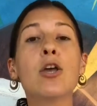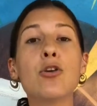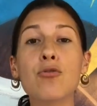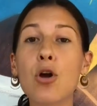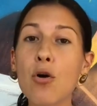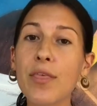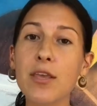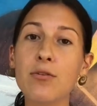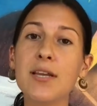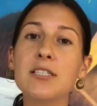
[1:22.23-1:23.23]
you know that
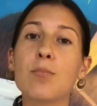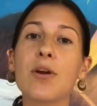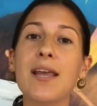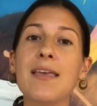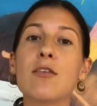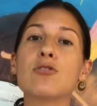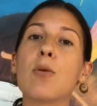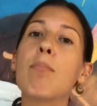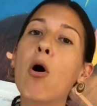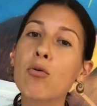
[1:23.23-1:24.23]
you need to bring in those
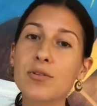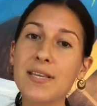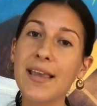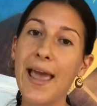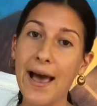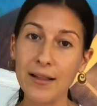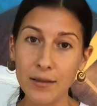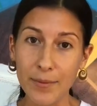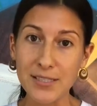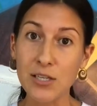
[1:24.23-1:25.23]
opposing
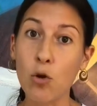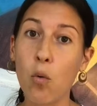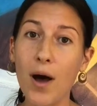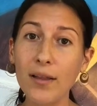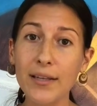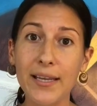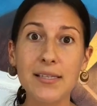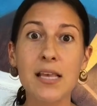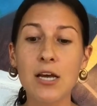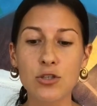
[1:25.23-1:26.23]
elements and
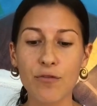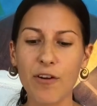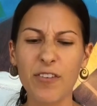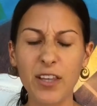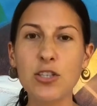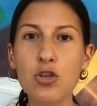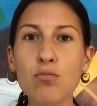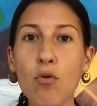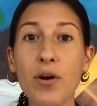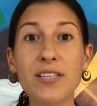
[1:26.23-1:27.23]
qualities. So if you're feeling too
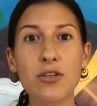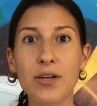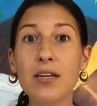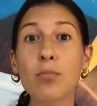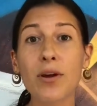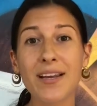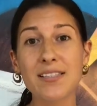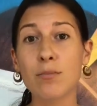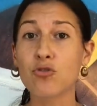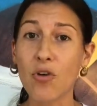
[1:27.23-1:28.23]
moist, you need to bring in
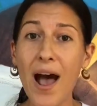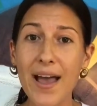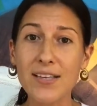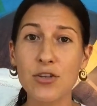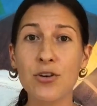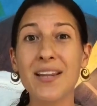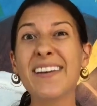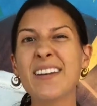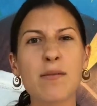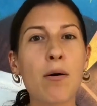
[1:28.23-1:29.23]
some dry. So you need
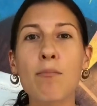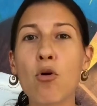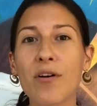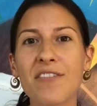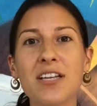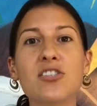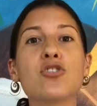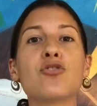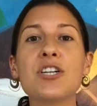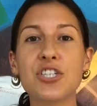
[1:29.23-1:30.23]
a more of an
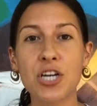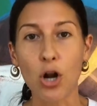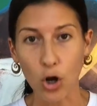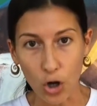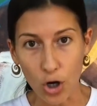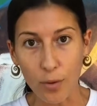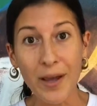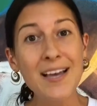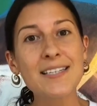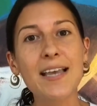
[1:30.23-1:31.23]
astringent herb
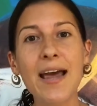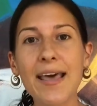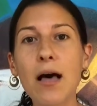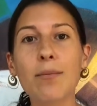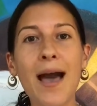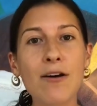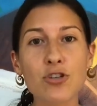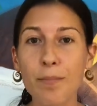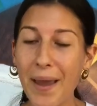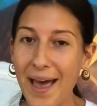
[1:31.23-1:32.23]
to kind of help
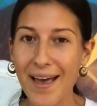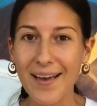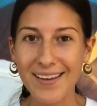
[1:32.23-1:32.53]
counter back